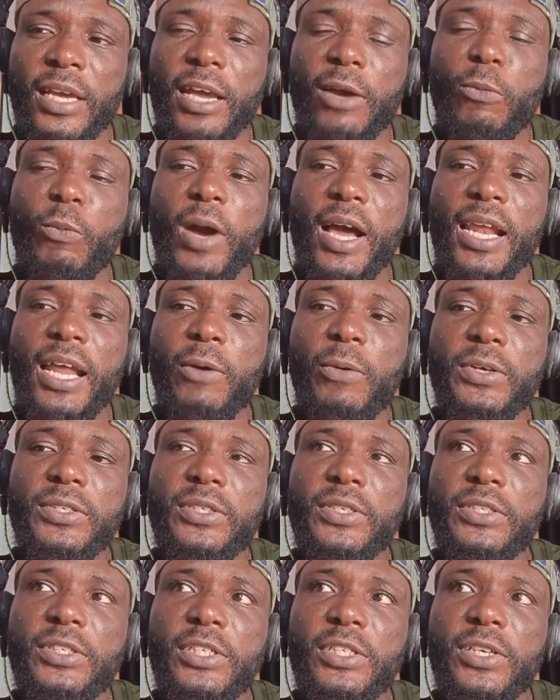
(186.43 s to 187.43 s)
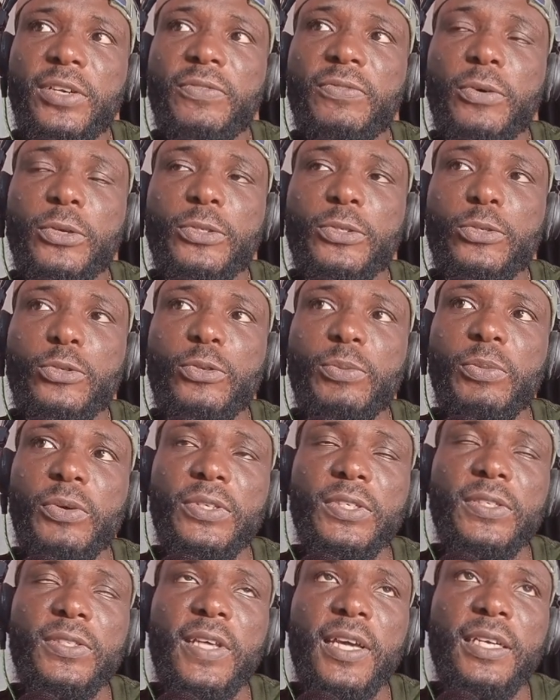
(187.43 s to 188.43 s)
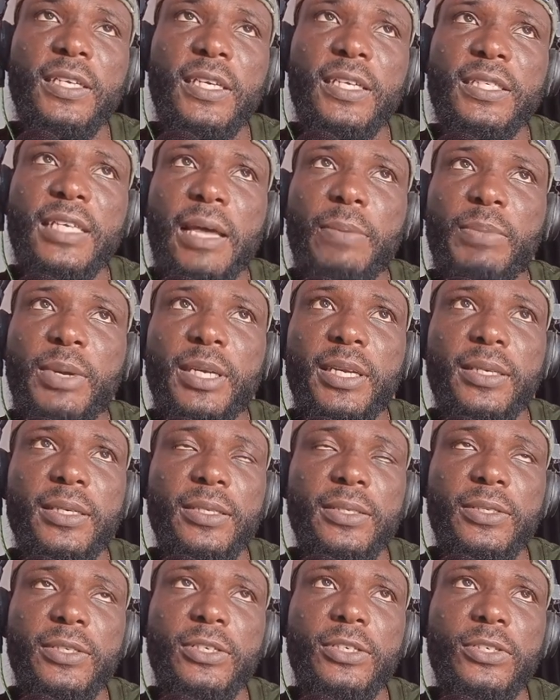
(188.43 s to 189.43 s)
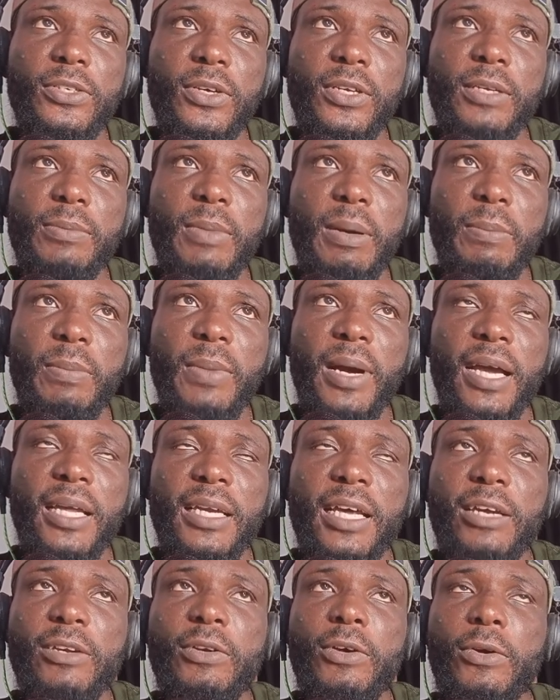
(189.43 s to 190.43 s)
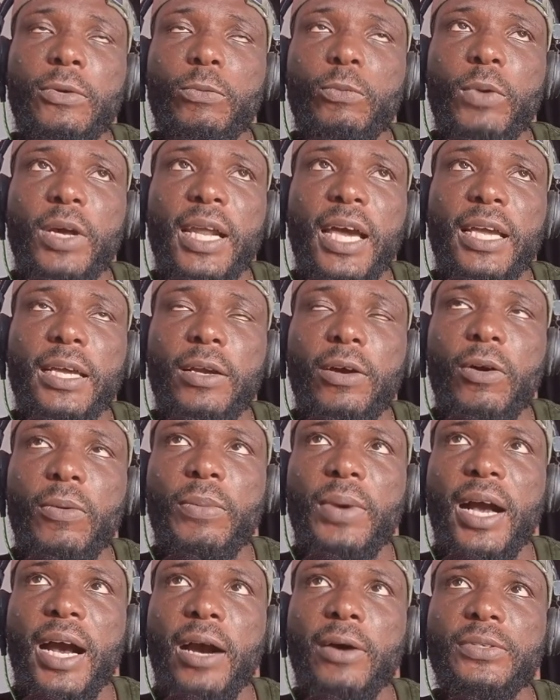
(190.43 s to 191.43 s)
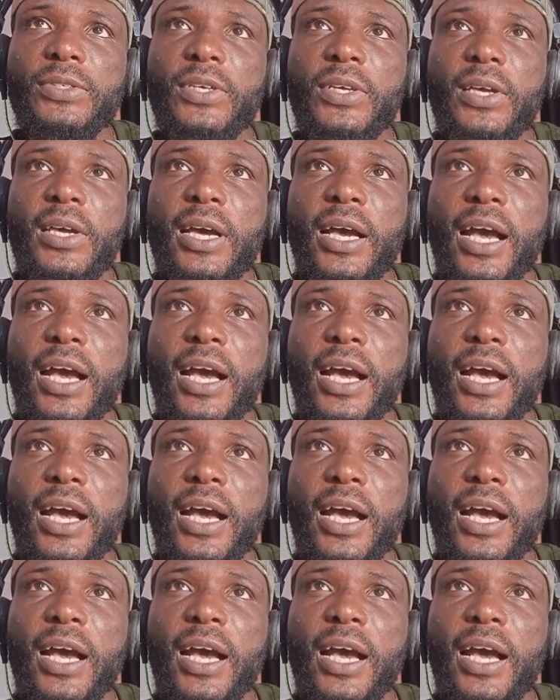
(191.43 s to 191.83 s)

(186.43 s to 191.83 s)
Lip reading: And while I was in jail for 2 months, 10 days, I made a decision in my mind that when I come out,